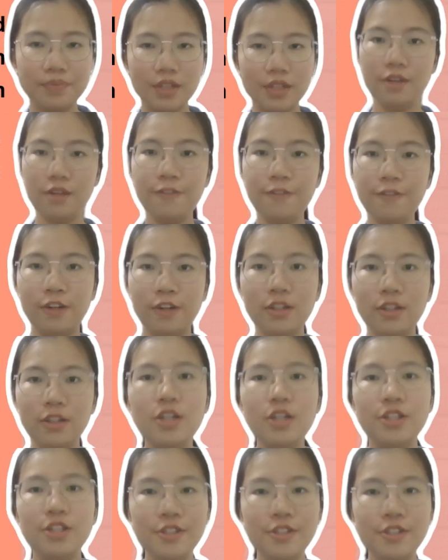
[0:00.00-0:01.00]
Therefore,
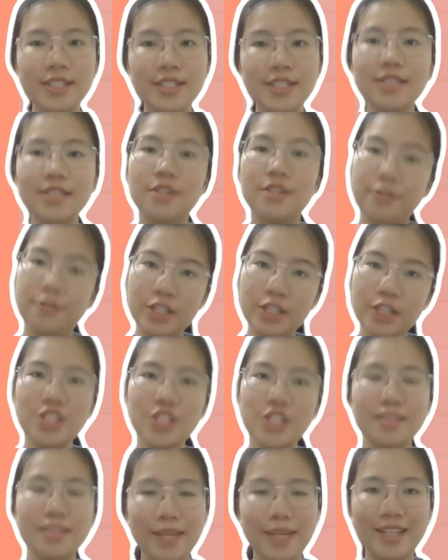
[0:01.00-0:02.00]
using the
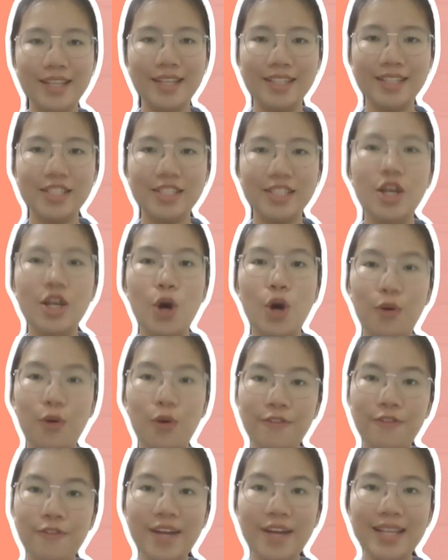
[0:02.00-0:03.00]
ratios methods,
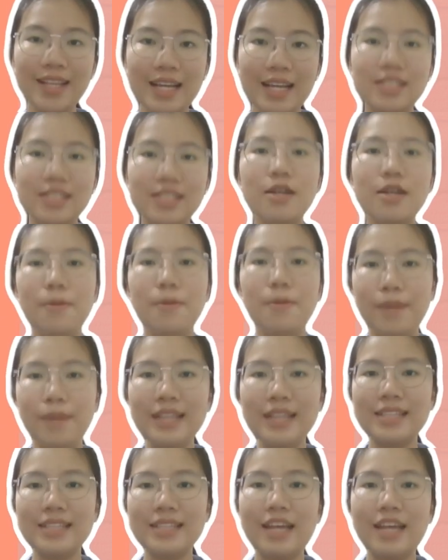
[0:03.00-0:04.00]
we find that
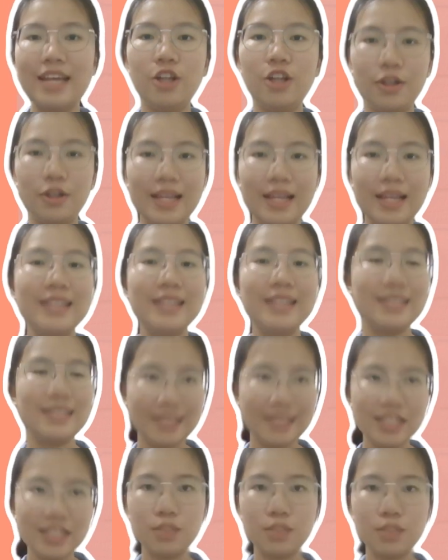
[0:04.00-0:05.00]
Brett can obtain
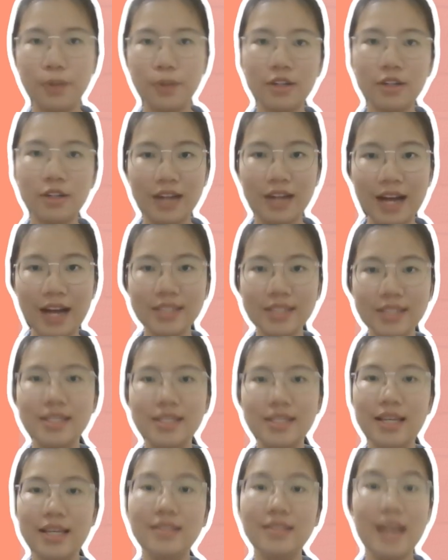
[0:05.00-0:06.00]
6 sport cards
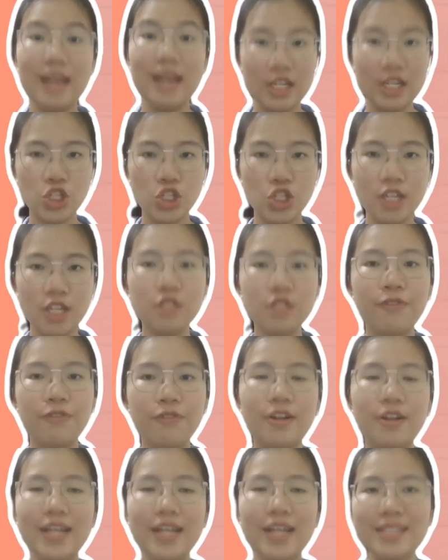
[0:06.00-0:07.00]
in exchange
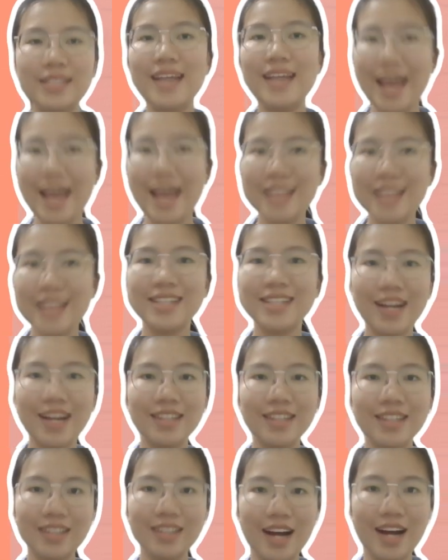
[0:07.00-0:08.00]
for his 8
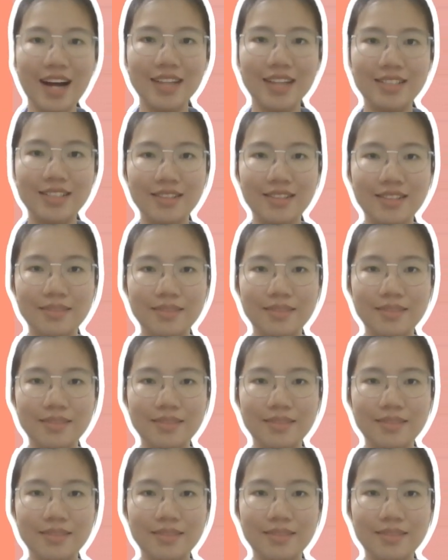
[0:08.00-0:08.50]
carton cards.